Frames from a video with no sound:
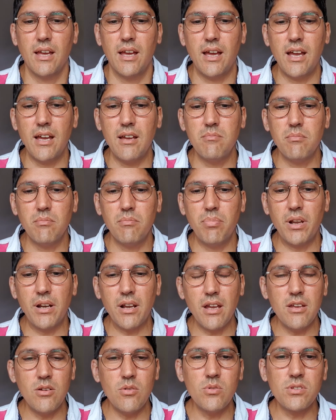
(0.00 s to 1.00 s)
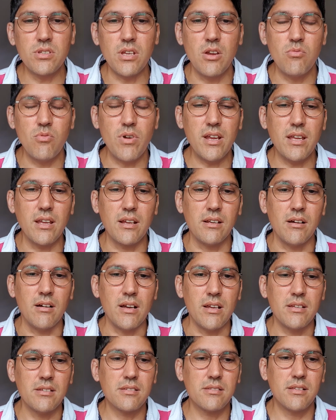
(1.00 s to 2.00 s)
But I also
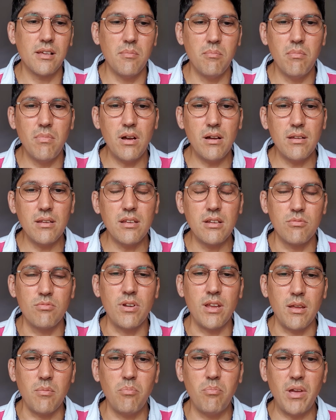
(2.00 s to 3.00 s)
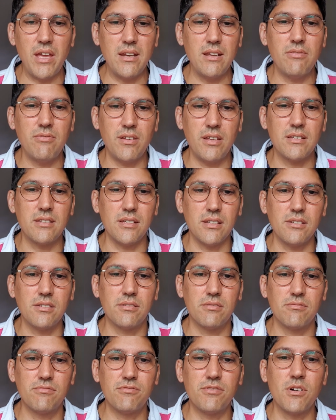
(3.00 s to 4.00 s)
recognise that my career
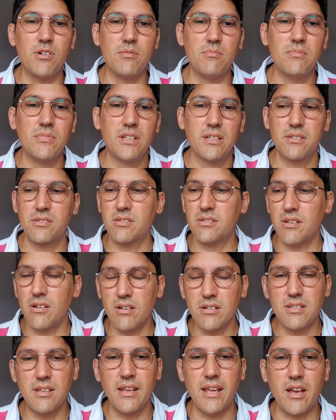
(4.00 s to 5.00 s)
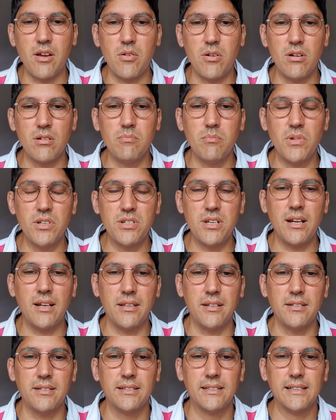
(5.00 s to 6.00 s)
benefited from starting out on
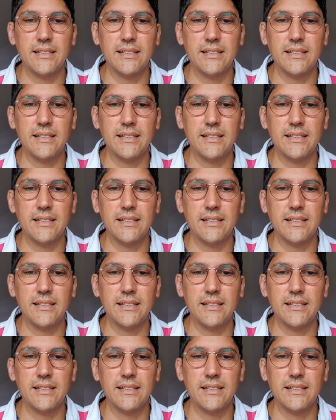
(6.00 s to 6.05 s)
Magellan.